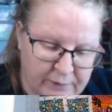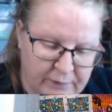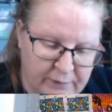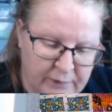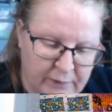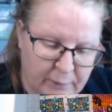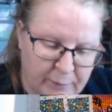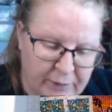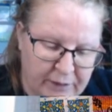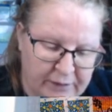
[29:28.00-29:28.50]

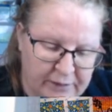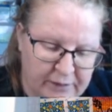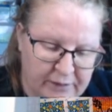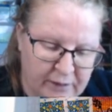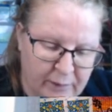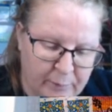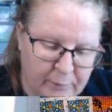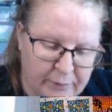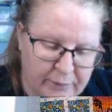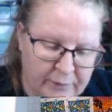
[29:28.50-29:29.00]
I picked it
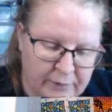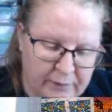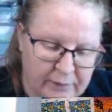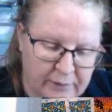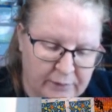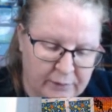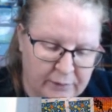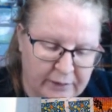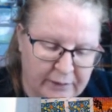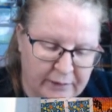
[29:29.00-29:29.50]
up
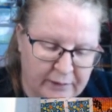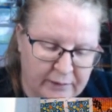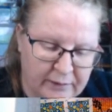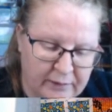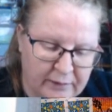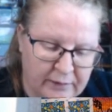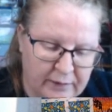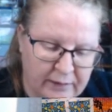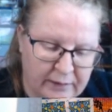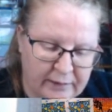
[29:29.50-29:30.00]
looking
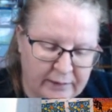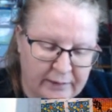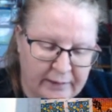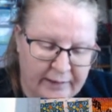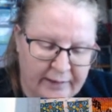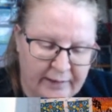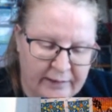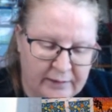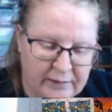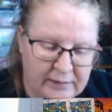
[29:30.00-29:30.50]
at the
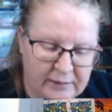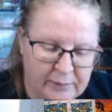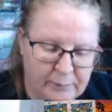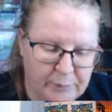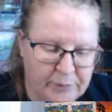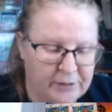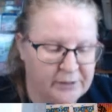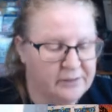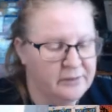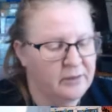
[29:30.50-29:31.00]
8,
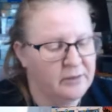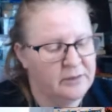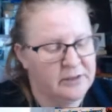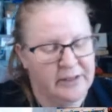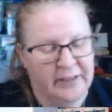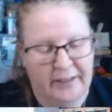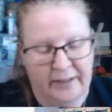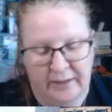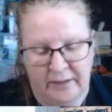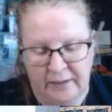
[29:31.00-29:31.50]
but it's not
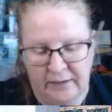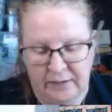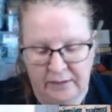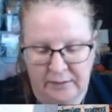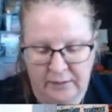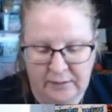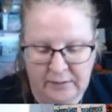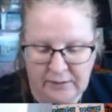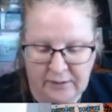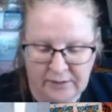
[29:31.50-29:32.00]
8,
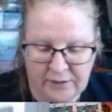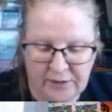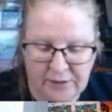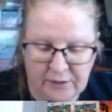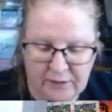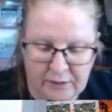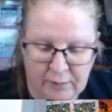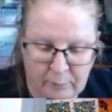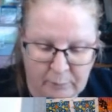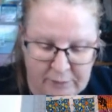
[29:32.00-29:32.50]
it's actually the
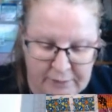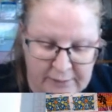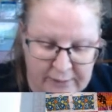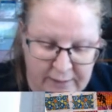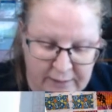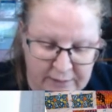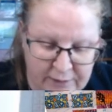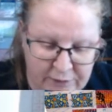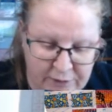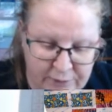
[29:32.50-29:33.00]
double
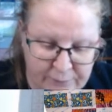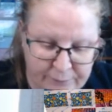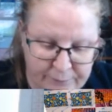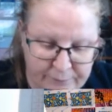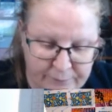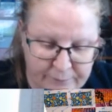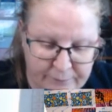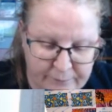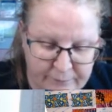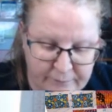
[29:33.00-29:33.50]
slash.
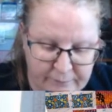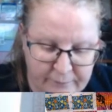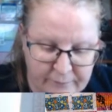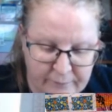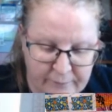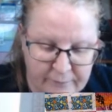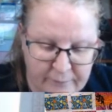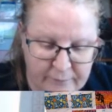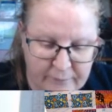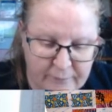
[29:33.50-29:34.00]

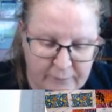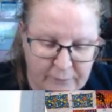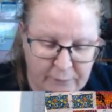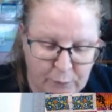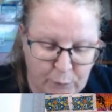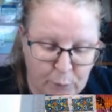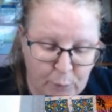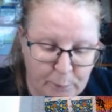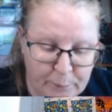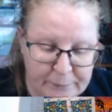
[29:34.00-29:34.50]

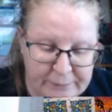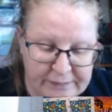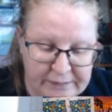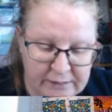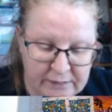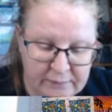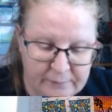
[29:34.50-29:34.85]
Oops.